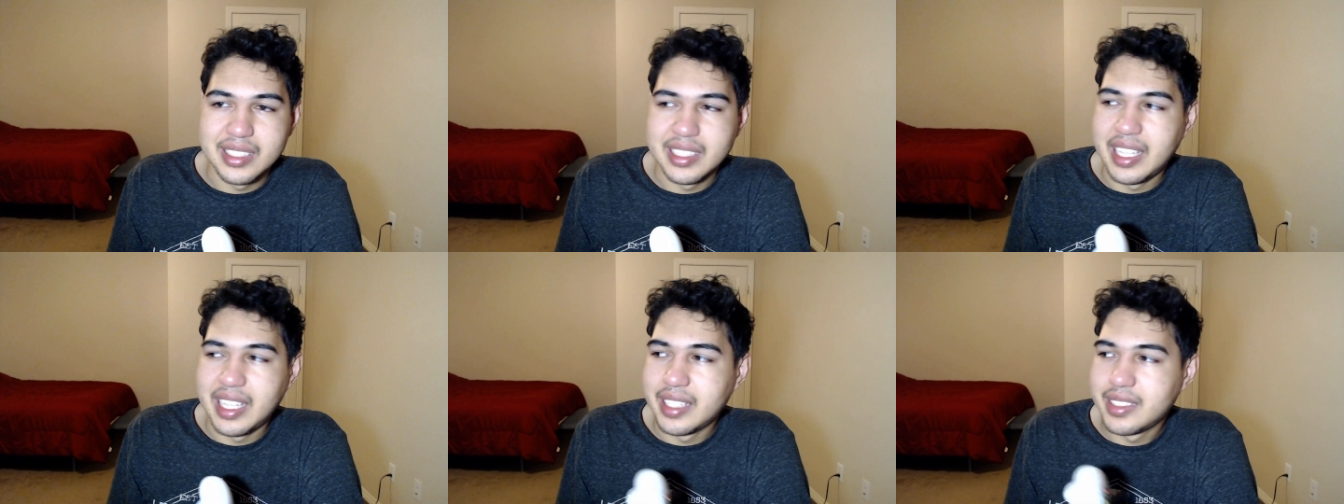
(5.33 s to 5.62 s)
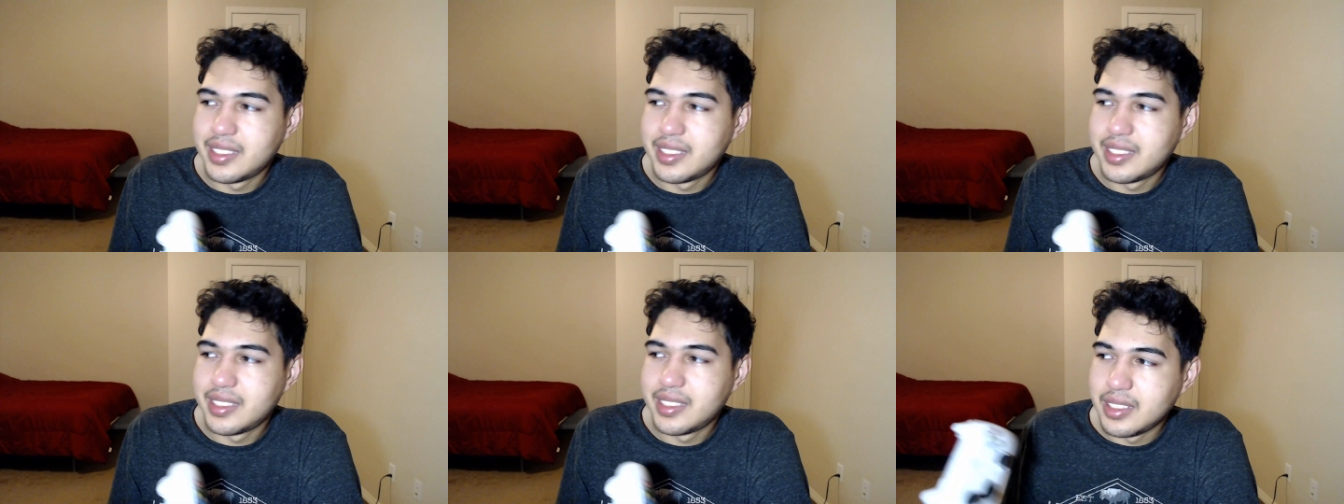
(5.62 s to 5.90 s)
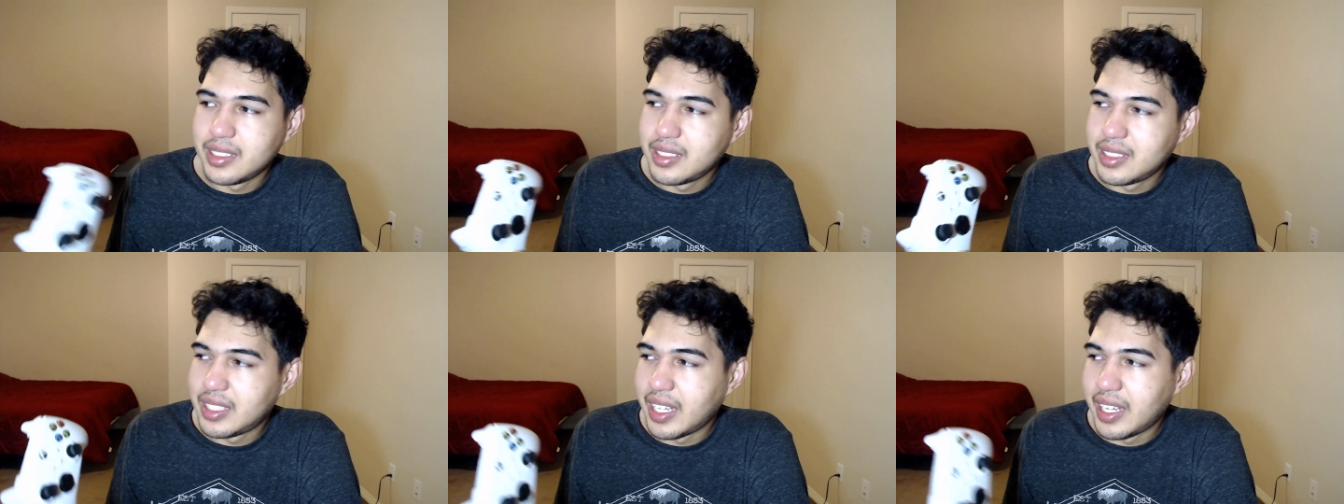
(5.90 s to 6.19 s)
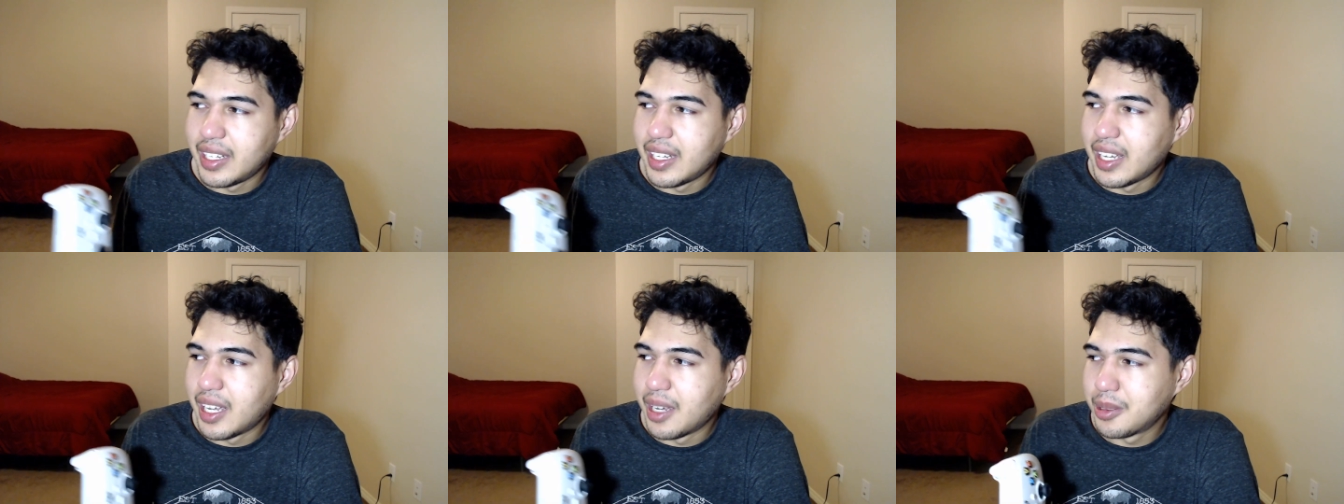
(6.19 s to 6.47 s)
less than
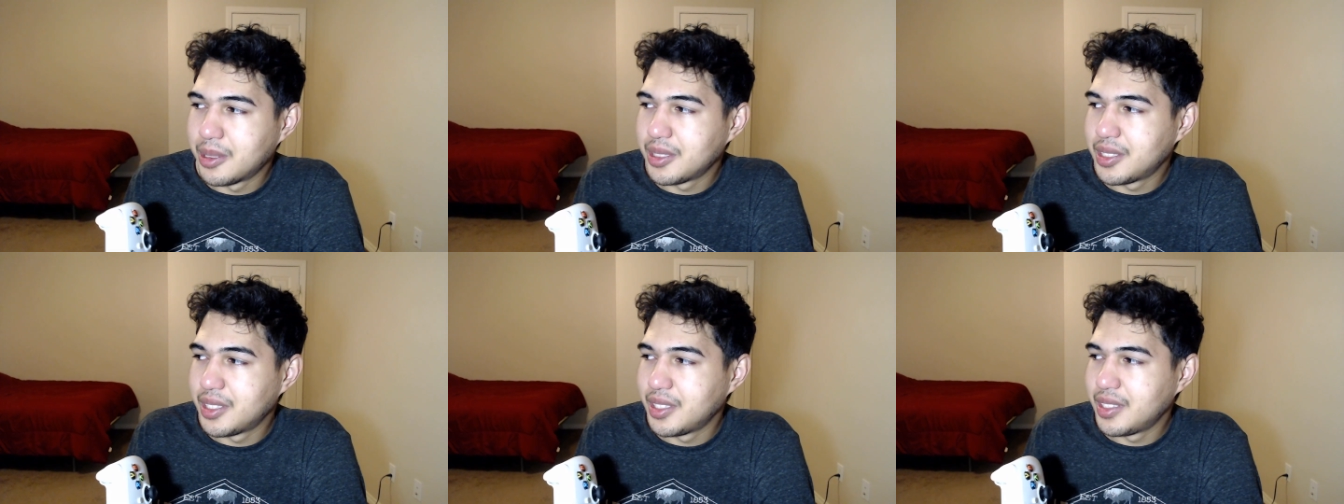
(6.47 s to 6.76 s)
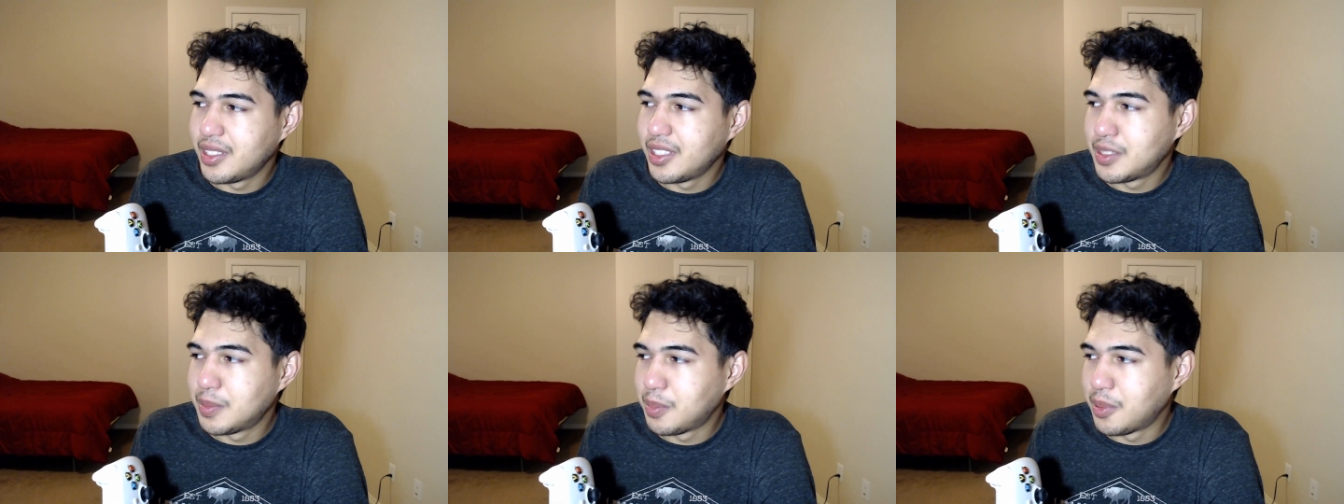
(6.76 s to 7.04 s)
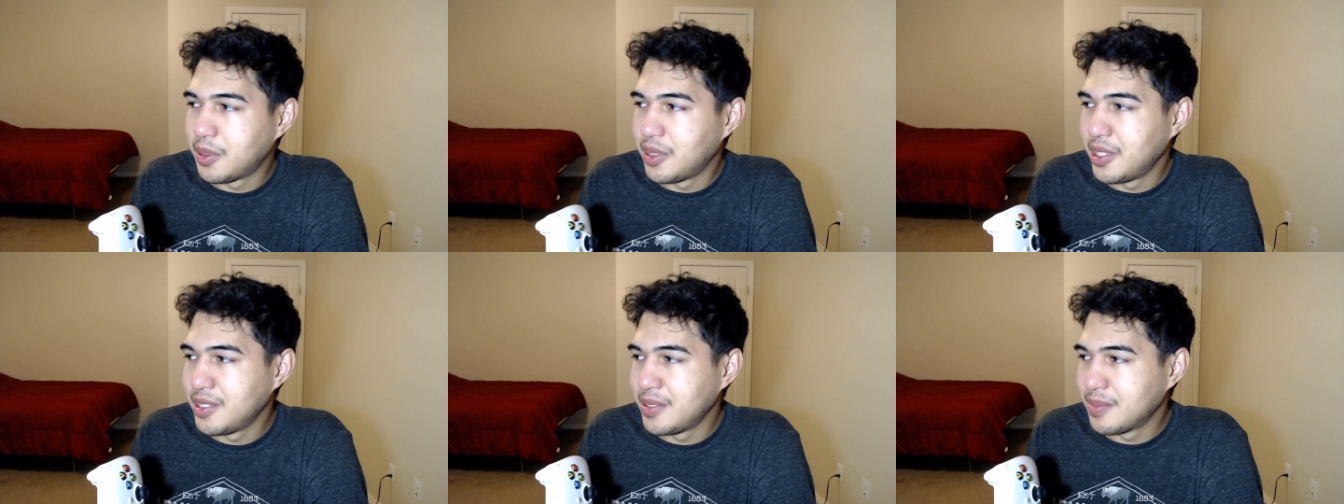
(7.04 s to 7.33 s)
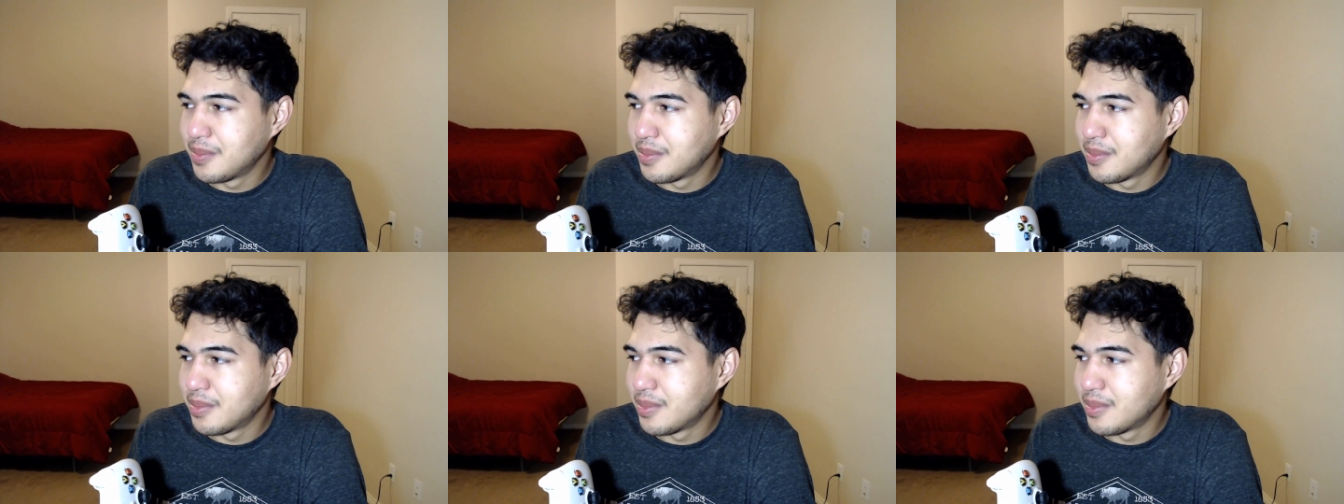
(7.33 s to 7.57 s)
10 hours at this point.